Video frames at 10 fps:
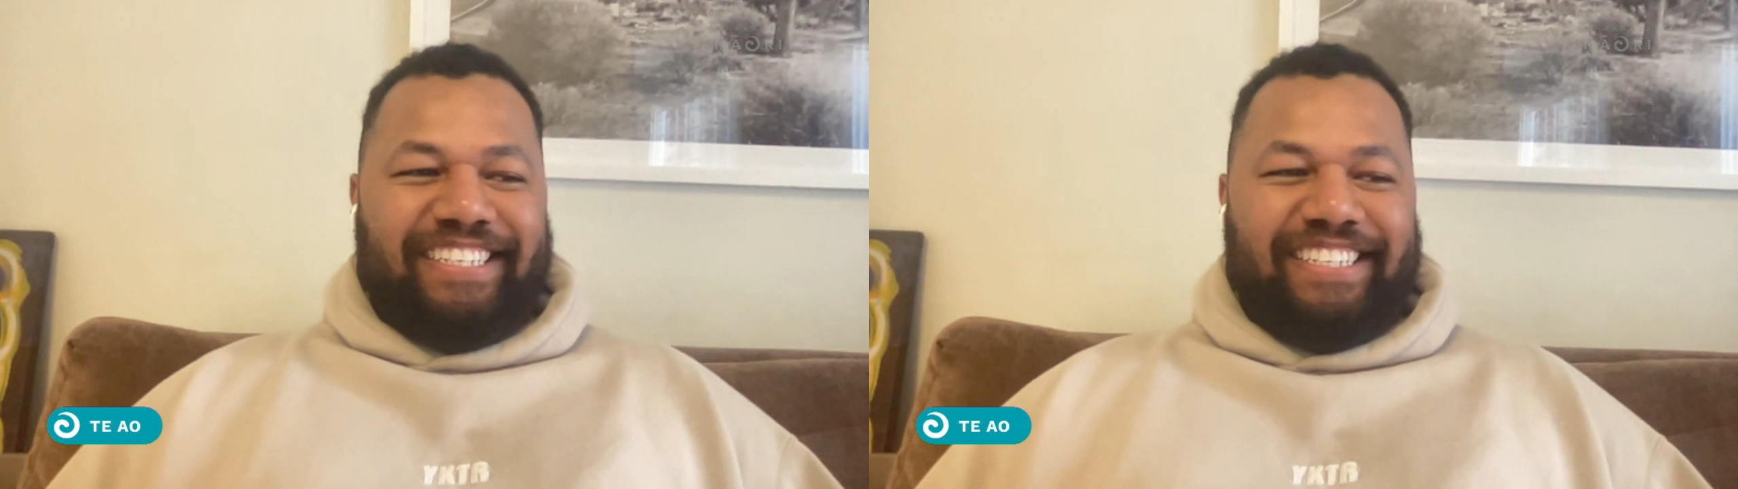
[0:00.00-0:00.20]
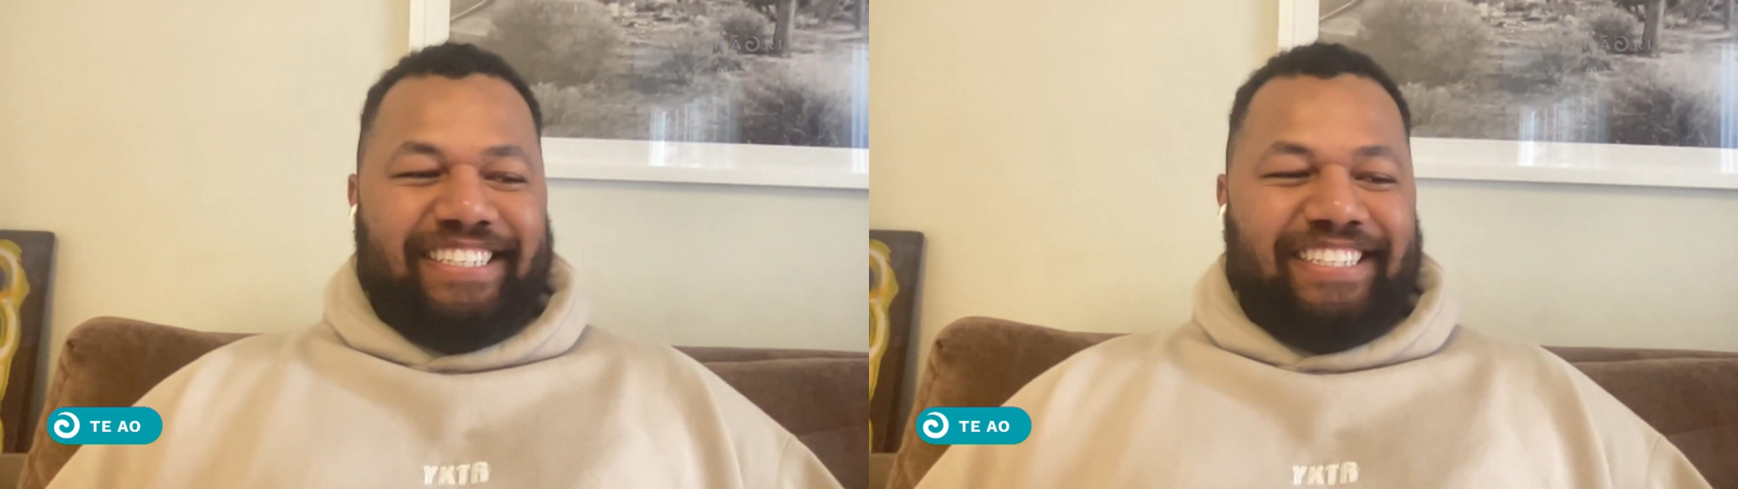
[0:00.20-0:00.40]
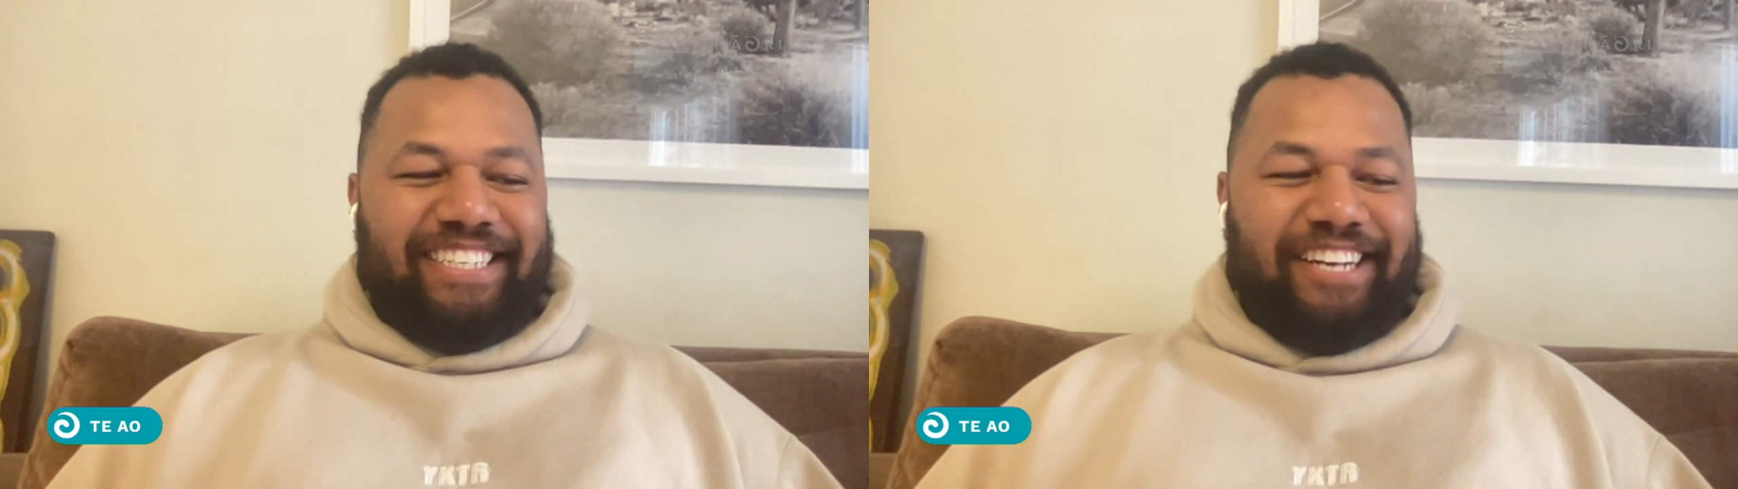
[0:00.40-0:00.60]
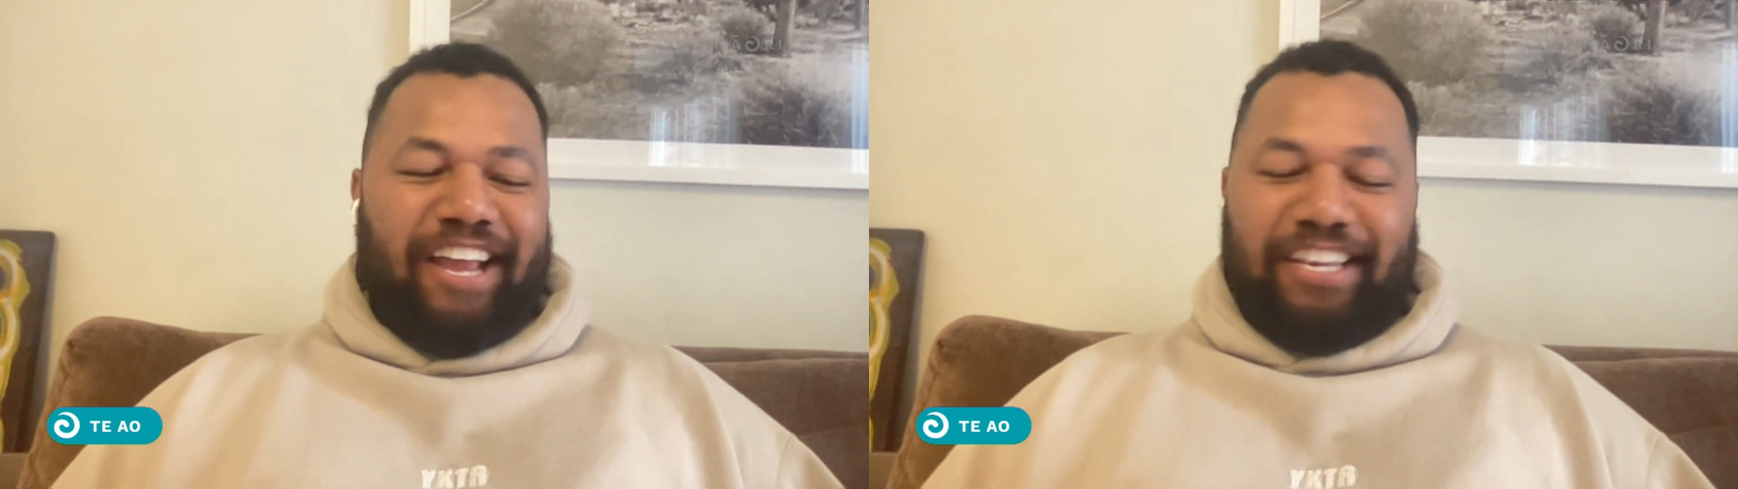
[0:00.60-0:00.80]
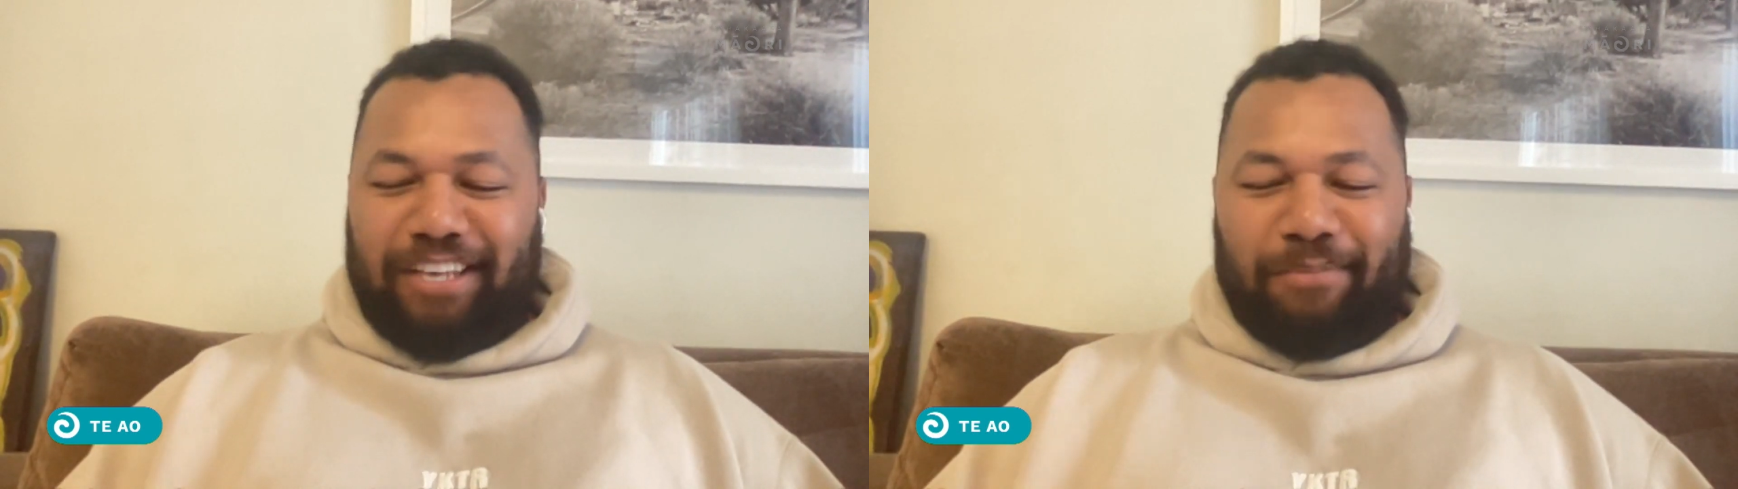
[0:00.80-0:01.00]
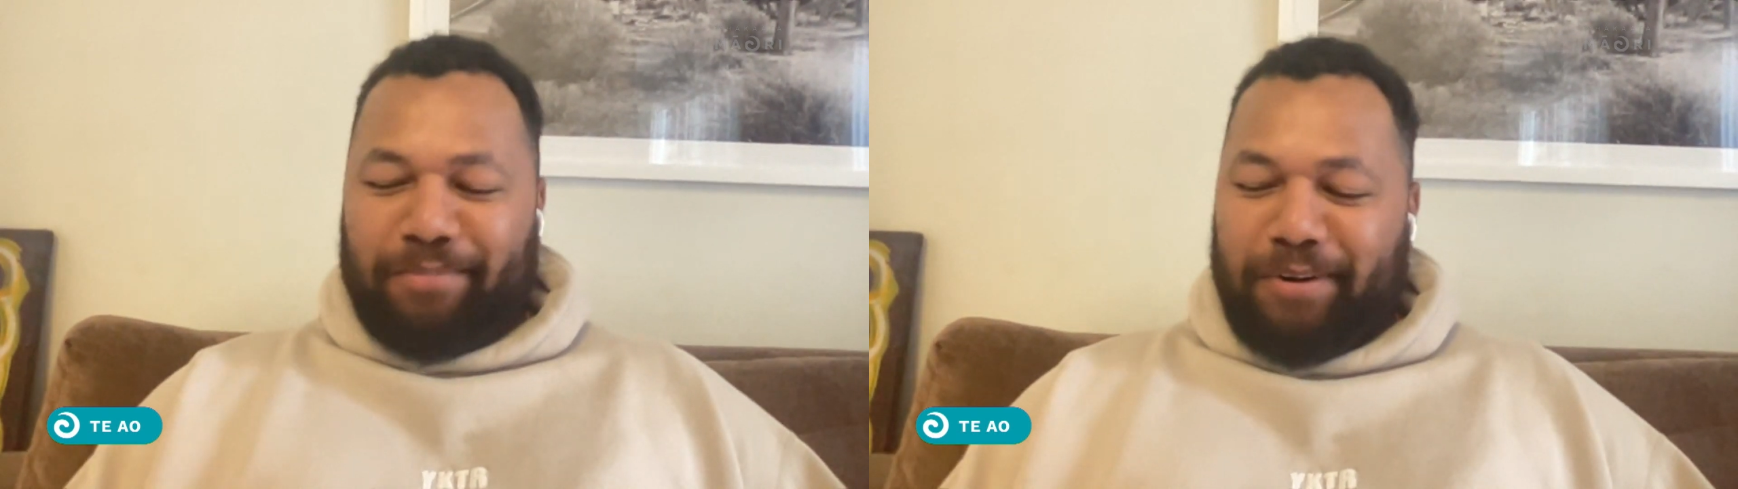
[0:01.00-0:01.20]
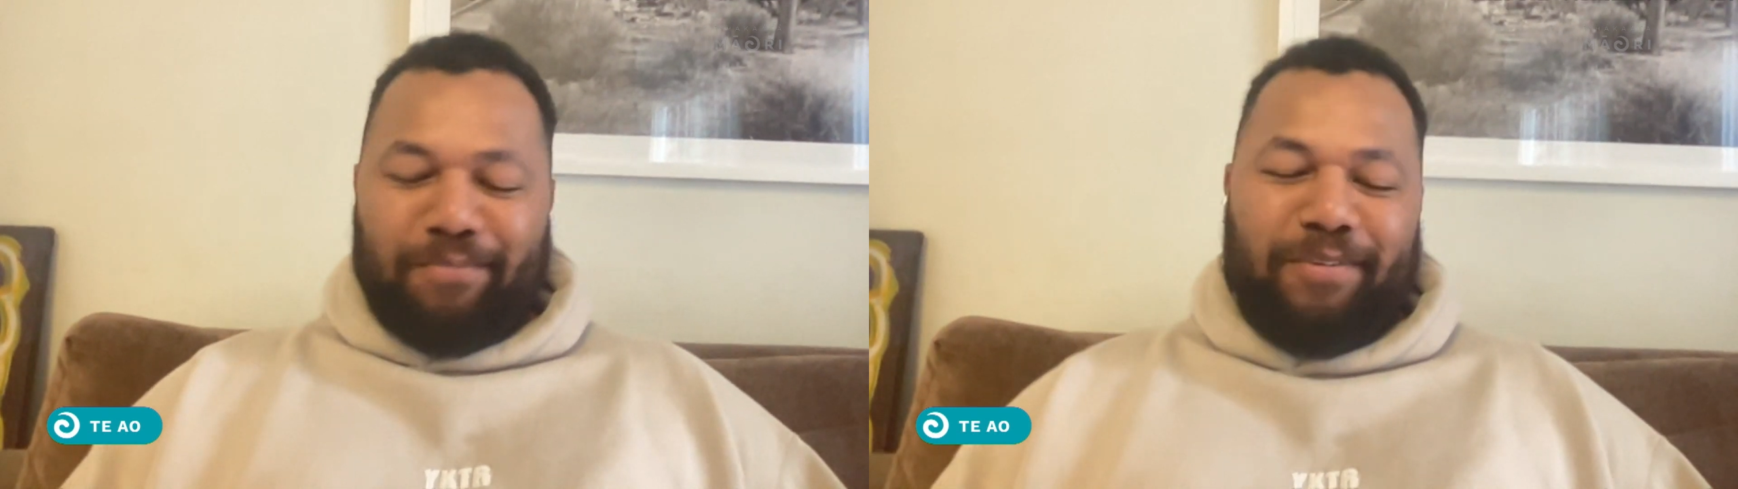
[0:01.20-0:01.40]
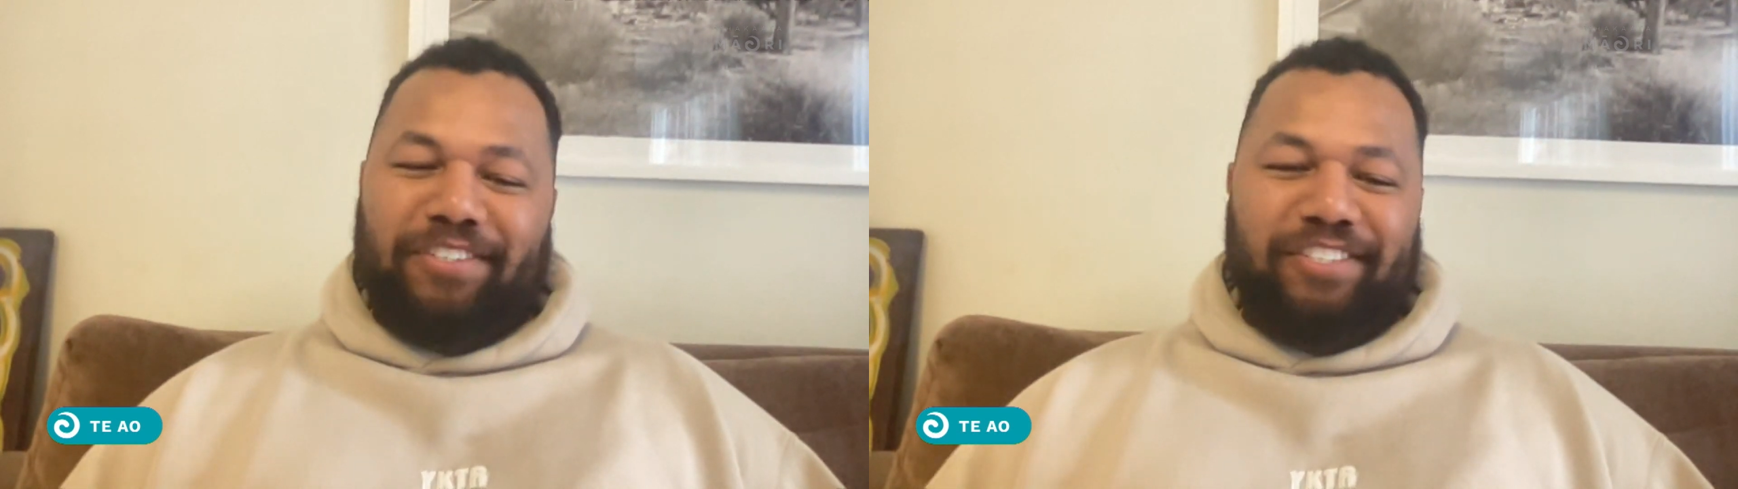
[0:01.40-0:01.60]
and you know he's like
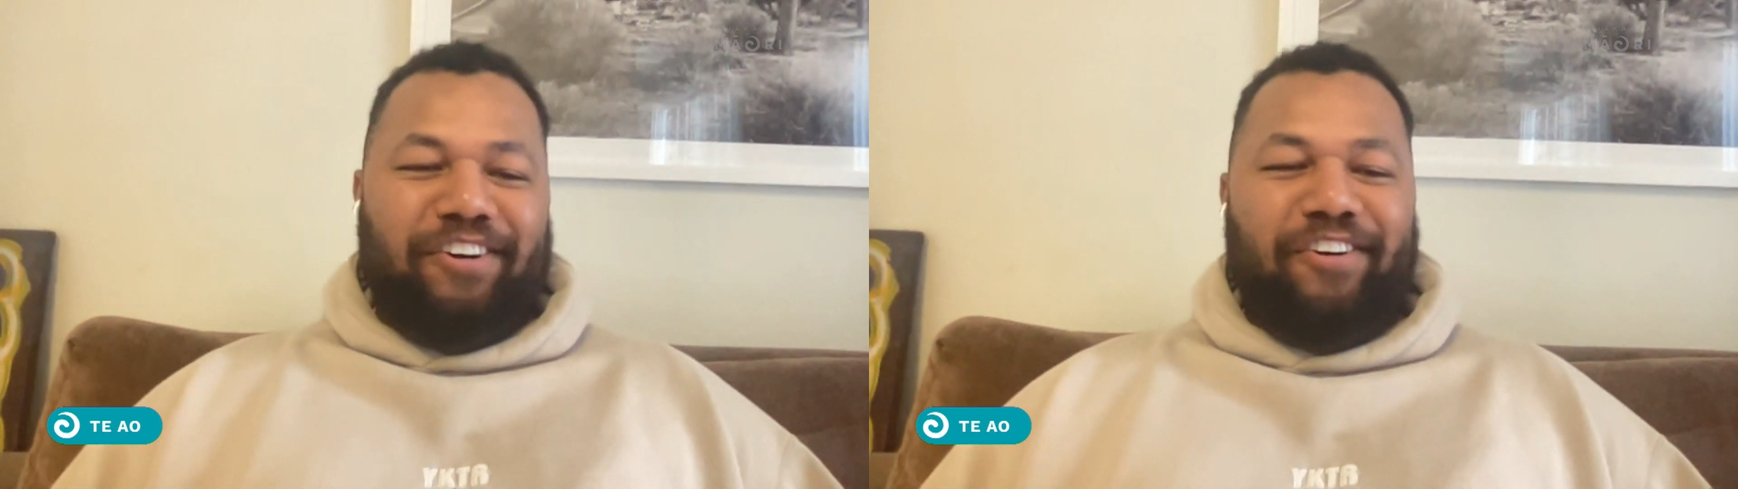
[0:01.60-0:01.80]
putting music